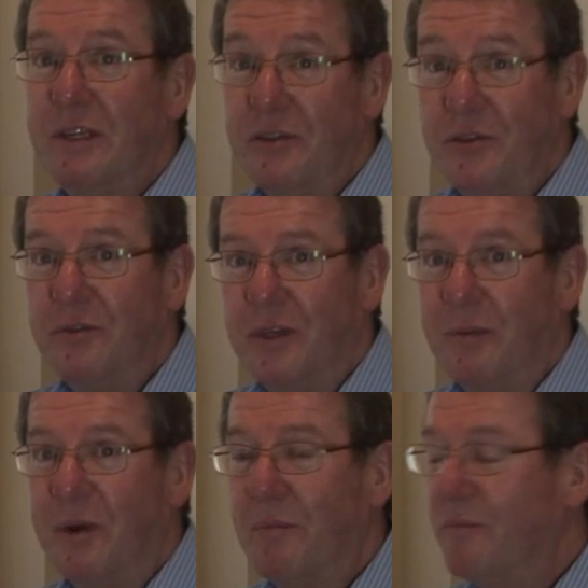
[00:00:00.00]
should
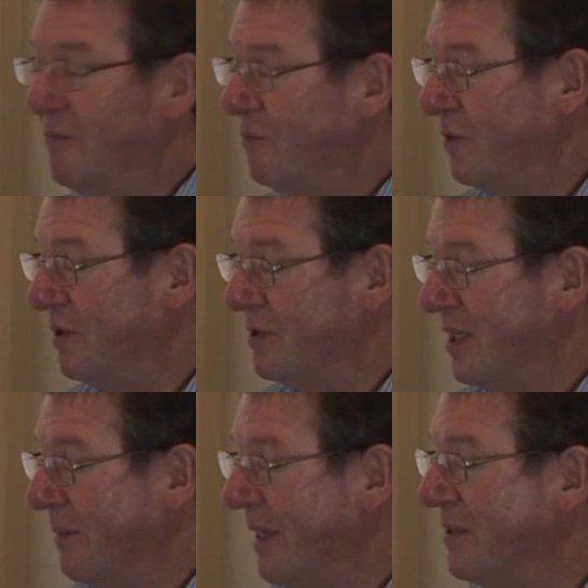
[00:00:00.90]
come up with the
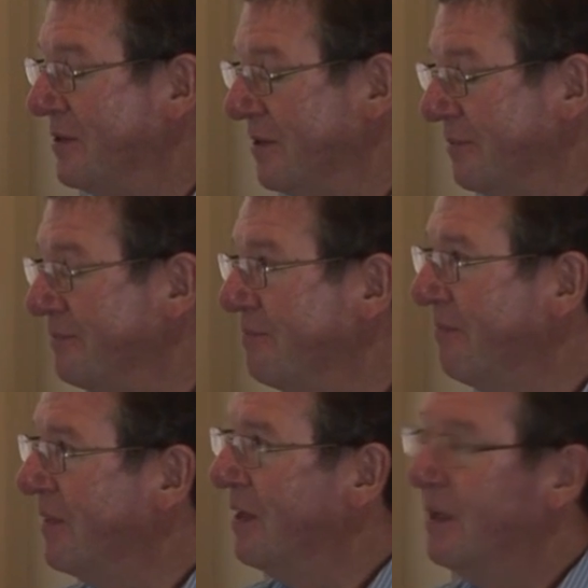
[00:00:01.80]
same answer.
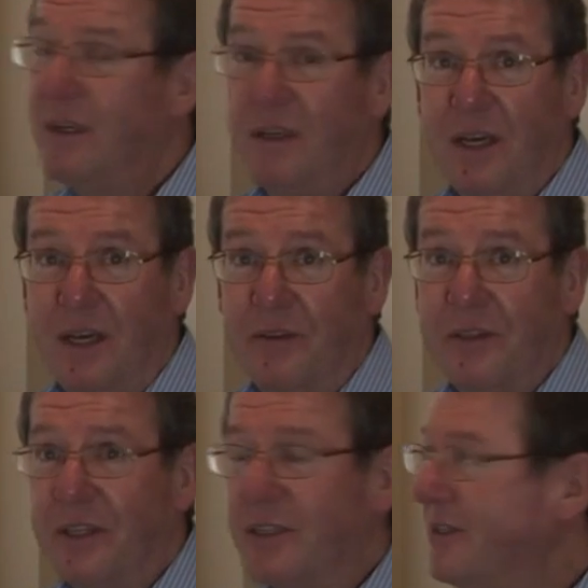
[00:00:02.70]
And the
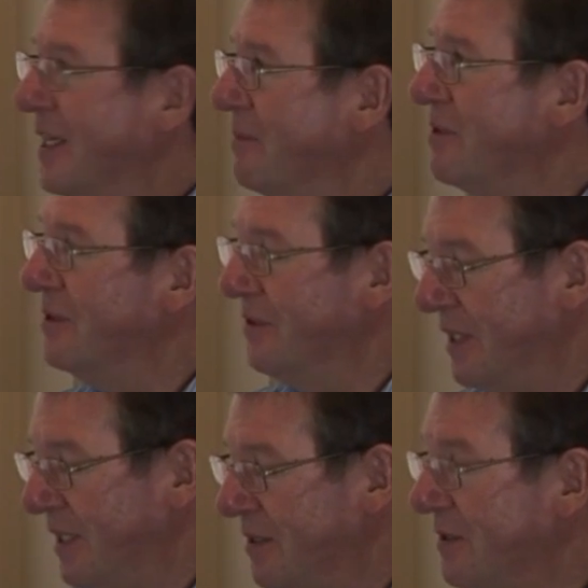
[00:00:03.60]
six steps are
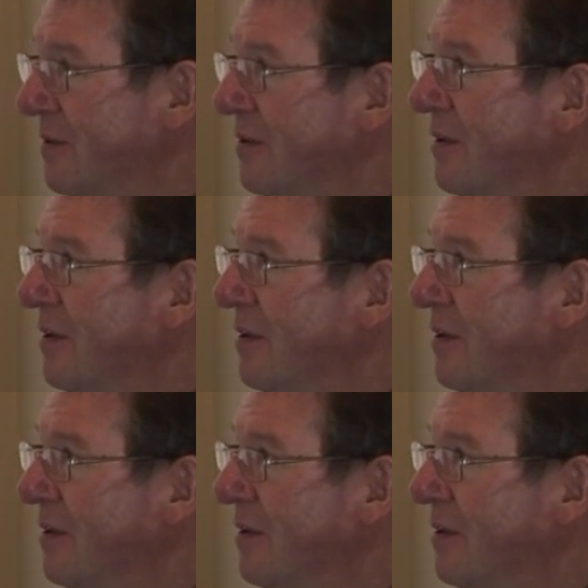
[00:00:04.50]
these.